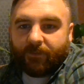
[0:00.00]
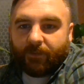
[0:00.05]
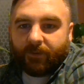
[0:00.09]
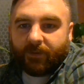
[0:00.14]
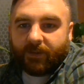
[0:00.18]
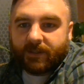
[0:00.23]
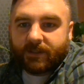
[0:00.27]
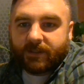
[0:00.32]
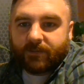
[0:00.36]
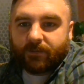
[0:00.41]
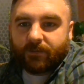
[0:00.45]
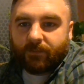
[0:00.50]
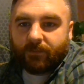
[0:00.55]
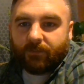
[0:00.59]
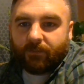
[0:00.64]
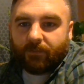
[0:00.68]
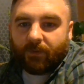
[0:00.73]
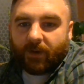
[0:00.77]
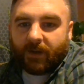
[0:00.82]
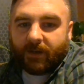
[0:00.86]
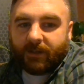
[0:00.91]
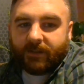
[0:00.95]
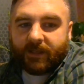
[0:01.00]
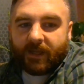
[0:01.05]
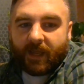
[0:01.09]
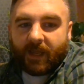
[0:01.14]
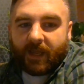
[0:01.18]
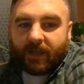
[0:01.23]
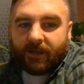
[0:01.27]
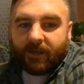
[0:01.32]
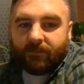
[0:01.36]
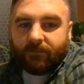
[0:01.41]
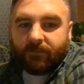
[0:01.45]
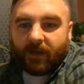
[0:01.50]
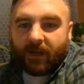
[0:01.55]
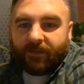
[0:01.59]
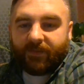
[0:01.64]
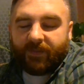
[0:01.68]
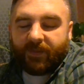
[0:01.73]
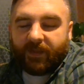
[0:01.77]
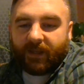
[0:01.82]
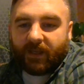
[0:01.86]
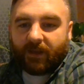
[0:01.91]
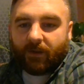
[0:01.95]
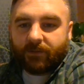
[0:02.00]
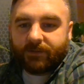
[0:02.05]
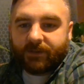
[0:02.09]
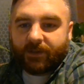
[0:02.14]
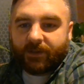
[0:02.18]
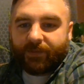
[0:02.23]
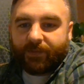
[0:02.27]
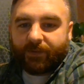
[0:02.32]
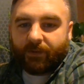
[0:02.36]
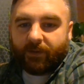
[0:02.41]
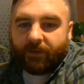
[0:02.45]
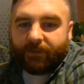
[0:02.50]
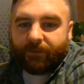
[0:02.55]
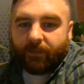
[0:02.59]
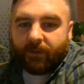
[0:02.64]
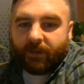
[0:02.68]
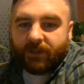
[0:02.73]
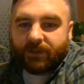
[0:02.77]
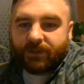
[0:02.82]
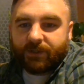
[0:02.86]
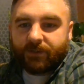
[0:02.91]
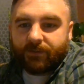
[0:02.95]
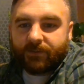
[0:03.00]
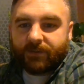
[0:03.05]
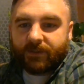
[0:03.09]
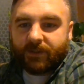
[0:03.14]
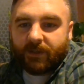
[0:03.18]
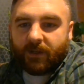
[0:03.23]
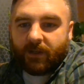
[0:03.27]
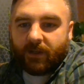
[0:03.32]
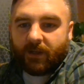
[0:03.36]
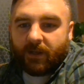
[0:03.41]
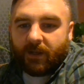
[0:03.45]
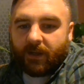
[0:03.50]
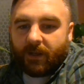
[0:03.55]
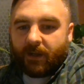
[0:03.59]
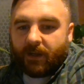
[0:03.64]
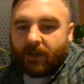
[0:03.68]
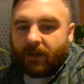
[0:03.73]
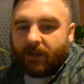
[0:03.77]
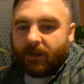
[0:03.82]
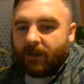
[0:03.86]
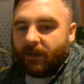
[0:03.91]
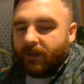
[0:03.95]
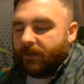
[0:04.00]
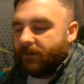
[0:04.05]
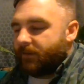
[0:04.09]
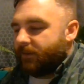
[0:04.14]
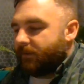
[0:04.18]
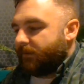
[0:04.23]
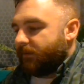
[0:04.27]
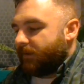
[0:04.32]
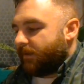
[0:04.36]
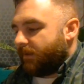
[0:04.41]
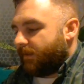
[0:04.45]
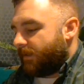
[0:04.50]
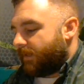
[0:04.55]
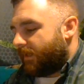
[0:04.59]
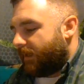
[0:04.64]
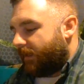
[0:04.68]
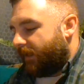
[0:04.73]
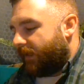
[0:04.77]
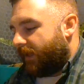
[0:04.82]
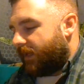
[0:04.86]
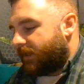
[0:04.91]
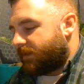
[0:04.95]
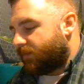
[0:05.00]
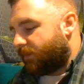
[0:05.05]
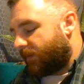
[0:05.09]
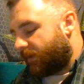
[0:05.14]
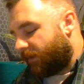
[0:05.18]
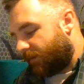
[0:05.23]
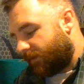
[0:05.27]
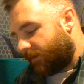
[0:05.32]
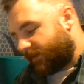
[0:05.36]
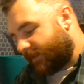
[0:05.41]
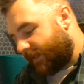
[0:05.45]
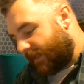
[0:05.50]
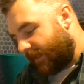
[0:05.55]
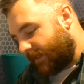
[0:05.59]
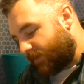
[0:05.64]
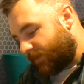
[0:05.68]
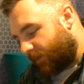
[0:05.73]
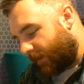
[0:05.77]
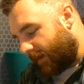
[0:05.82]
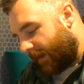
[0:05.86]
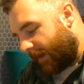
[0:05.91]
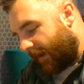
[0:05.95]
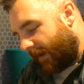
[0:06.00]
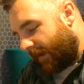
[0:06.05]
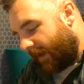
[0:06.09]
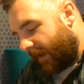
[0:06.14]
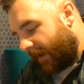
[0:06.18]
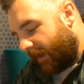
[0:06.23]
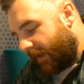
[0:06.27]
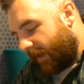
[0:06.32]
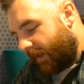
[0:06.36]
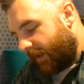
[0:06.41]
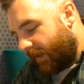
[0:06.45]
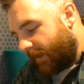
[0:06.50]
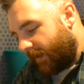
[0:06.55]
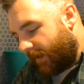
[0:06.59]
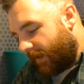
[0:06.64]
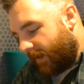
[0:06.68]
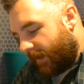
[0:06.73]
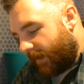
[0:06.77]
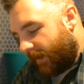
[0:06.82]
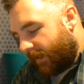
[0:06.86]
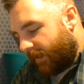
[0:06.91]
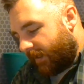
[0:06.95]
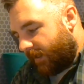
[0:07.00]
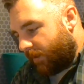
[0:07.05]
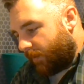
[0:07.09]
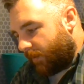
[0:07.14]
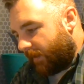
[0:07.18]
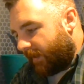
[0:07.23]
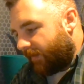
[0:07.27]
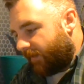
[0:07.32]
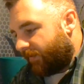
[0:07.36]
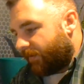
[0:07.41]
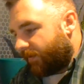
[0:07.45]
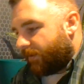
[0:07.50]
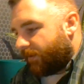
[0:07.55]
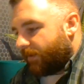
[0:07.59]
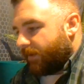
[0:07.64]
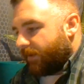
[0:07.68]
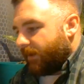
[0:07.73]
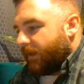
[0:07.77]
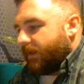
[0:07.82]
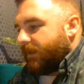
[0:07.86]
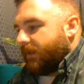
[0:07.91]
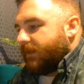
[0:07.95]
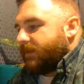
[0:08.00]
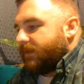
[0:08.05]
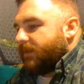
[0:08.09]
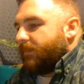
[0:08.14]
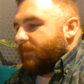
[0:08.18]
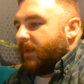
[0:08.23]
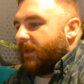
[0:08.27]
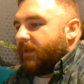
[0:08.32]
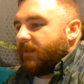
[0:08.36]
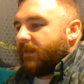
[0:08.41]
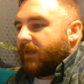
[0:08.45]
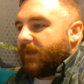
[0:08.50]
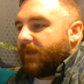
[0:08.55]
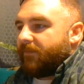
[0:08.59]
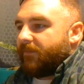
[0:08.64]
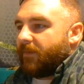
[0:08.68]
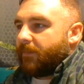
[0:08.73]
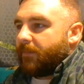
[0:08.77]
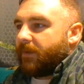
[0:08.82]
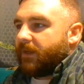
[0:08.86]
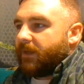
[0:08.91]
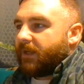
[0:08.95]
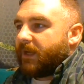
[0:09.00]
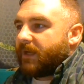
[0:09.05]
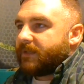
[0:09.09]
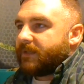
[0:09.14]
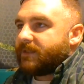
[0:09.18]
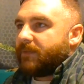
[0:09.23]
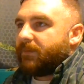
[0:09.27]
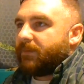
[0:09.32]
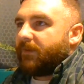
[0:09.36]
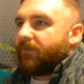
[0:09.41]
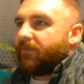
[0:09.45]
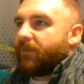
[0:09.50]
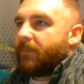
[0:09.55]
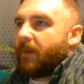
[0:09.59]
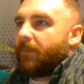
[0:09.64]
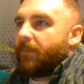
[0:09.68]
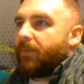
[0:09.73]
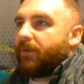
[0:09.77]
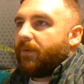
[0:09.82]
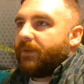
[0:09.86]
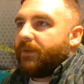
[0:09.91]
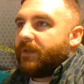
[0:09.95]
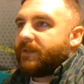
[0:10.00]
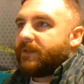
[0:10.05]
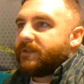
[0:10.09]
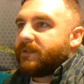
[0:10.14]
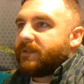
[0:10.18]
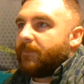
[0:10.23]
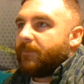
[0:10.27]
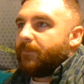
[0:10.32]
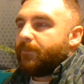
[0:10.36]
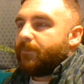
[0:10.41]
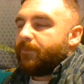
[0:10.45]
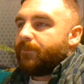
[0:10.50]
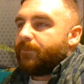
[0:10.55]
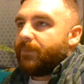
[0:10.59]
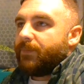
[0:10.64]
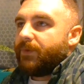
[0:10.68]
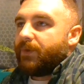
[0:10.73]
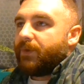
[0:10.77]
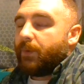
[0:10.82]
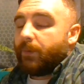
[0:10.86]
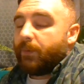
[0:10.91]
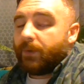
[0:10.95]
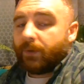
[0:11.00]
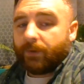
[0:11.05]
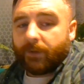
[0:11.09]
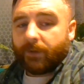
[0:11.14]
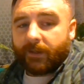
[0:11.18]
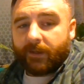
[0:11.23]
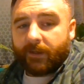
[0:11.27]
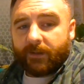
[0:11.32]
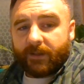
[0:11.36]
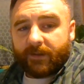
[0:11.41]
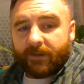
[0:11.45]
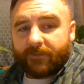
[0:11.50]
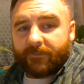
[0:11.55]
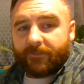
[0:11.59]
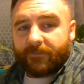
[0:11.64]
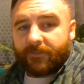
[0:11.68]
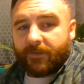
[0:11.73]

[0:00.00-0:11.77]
for this run to end. I think it goes to 33 issues. It's one of those things where you either, to me, like if I'm going to cut something from my pull list, do it early enough,